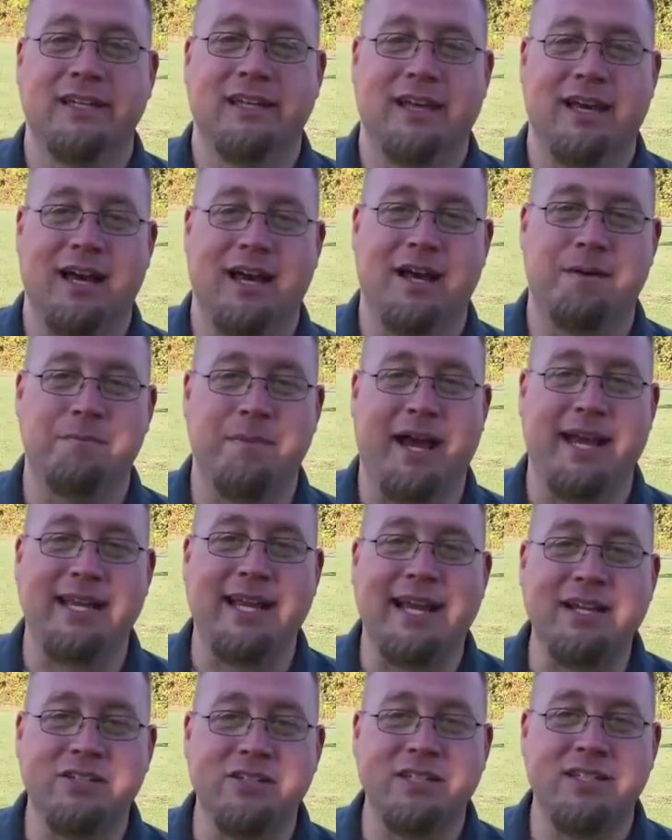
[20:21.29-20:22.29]
I
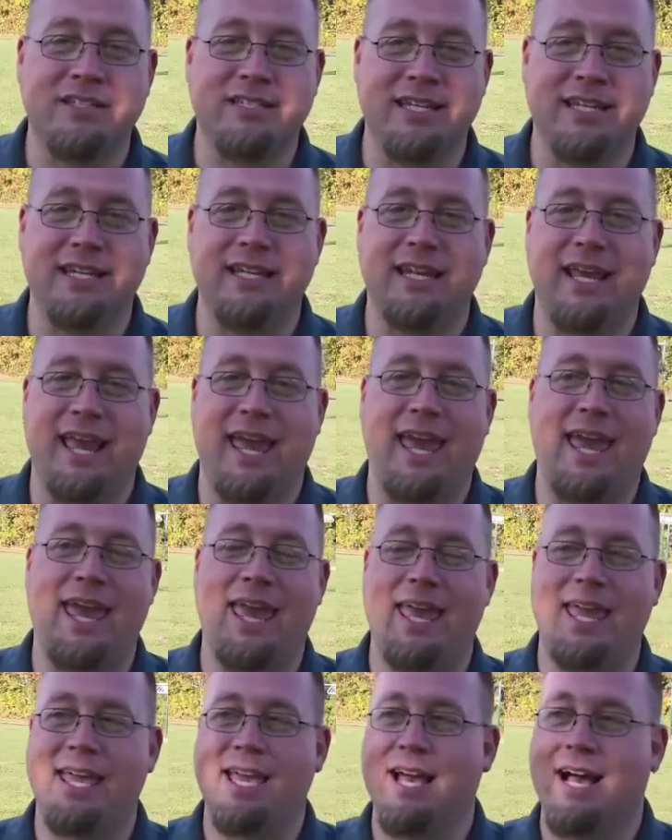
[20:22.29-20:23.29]
actually did
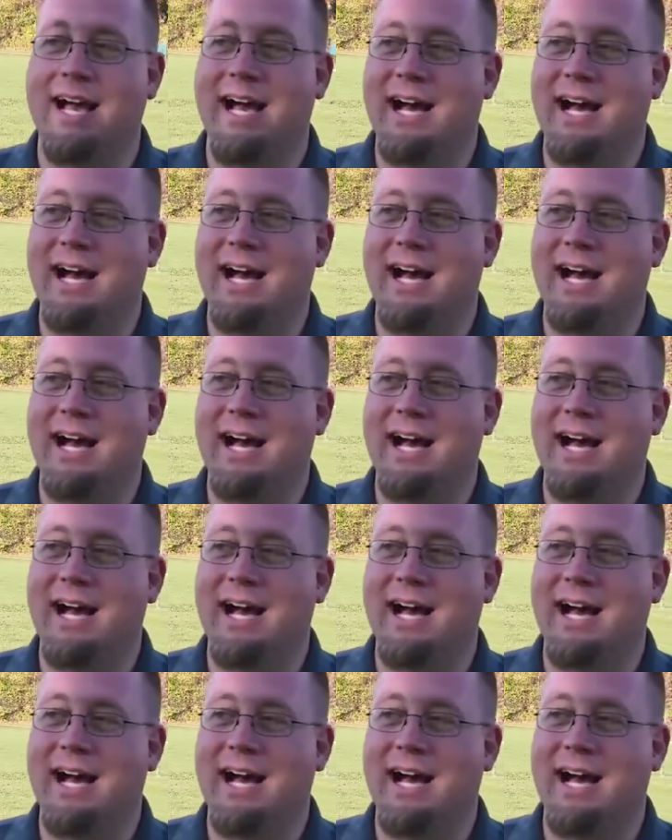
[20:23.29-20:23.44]
a